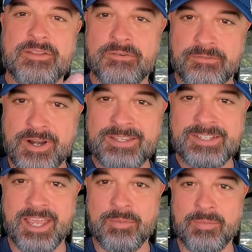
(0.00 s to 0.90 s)
their
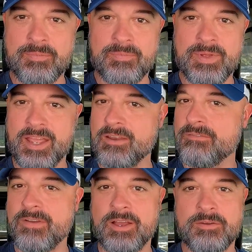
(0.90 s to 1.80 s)
friends came
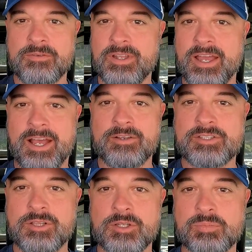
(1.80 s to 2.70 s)
and found a
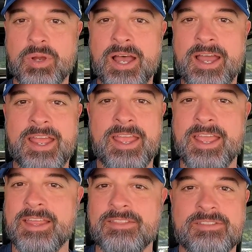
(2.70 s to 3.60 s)
house close
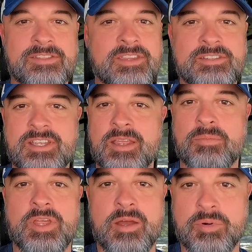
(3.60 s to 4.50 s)
by, and the
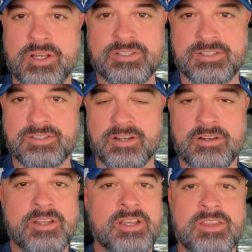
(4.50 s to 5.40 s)
same thought process
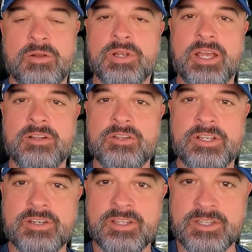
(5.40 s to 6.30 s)
there. They were kind of
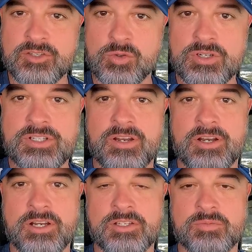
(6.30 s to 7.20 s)
looking at the Georgetown
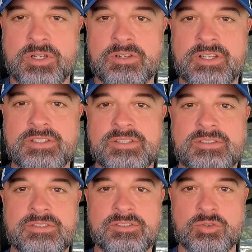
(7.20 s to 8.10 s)
area as well,
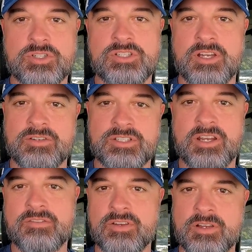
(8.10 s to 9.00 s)
because Georgetown is
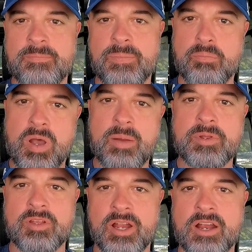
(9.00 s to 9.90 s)
kind of a
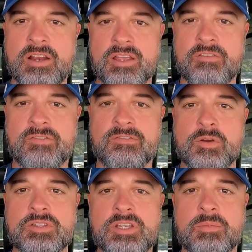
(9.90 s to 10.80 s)
popular area for
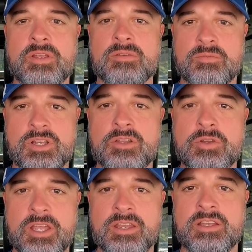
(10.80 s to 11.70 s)
folks
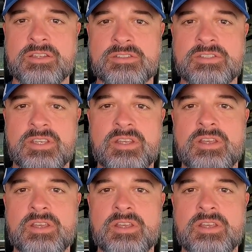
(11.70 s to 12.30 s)
relocating, because